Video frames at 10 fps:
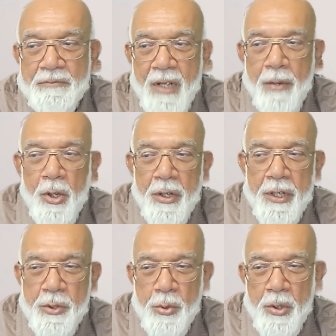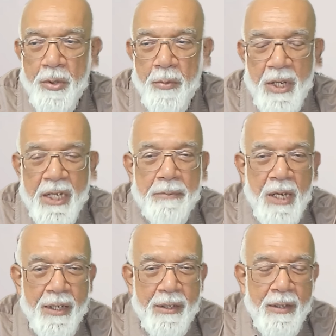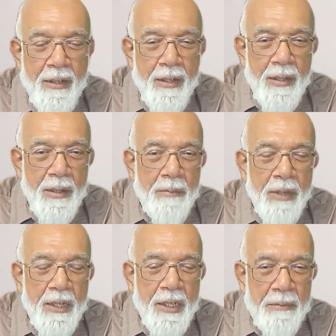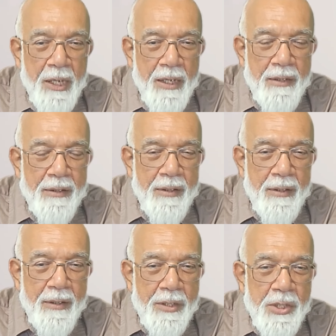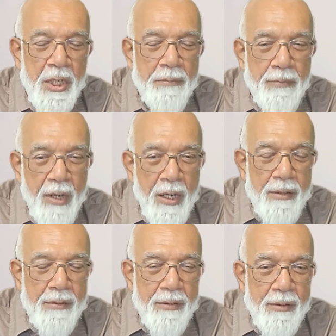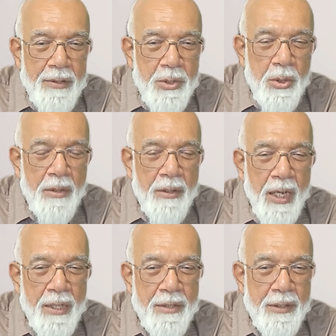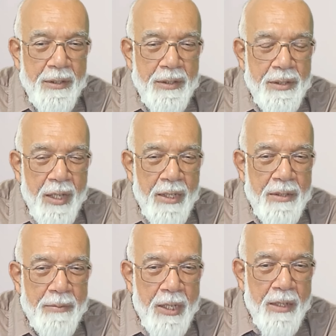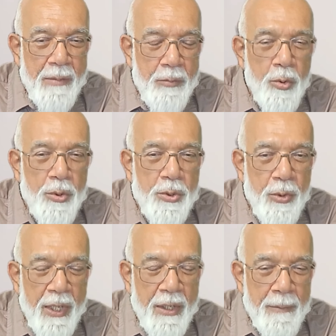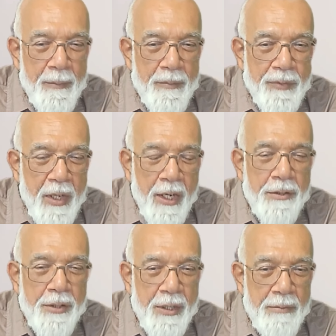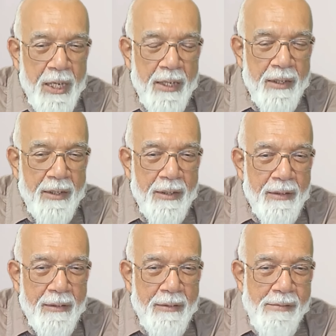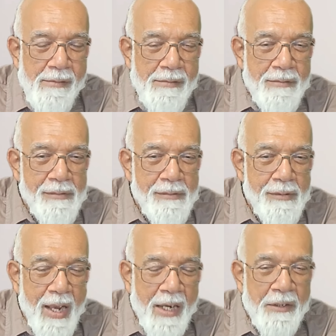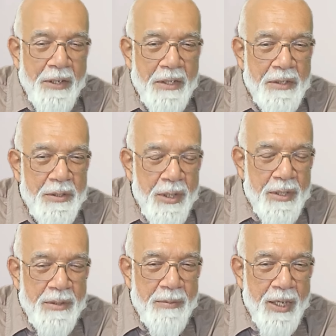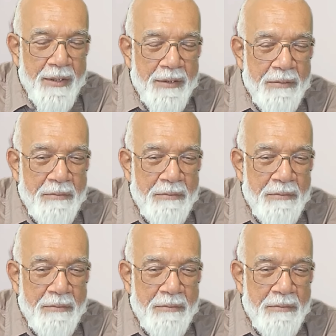I've already told you money mind, monkey mind, sheep mind, strong likes and dislikes mind, mood swing, hatred mind, angry and stressed mind.